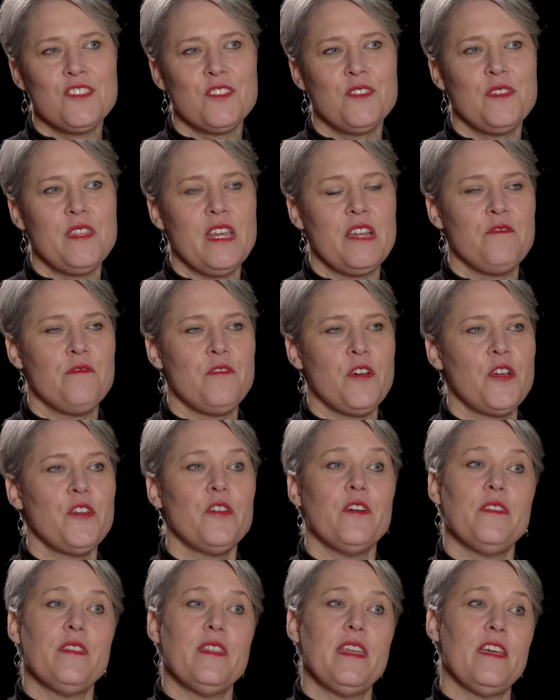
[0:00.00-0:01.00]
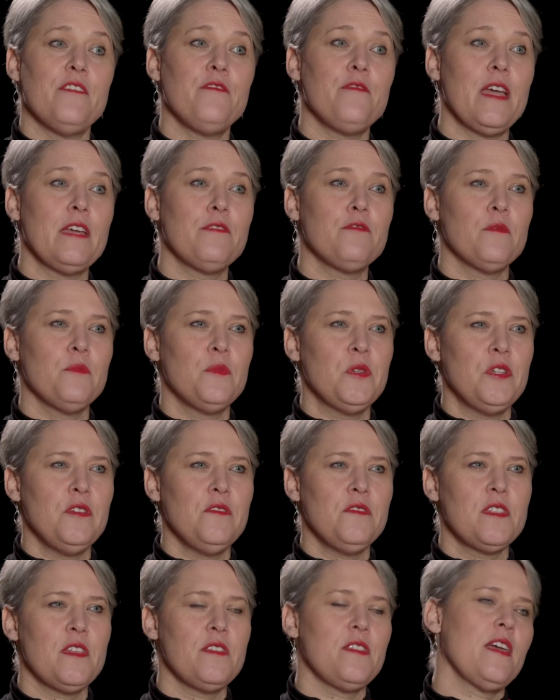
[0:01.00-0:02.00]
could then vote on their favourite
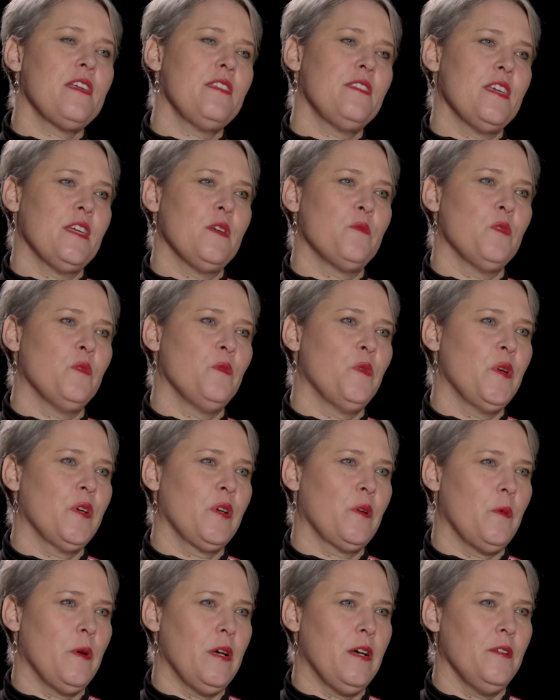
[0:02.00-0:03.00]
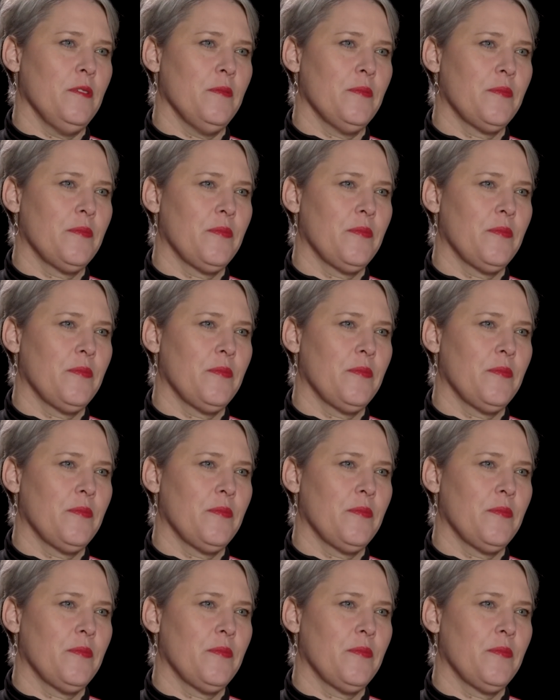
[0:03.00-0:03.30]
moves that they think will work well.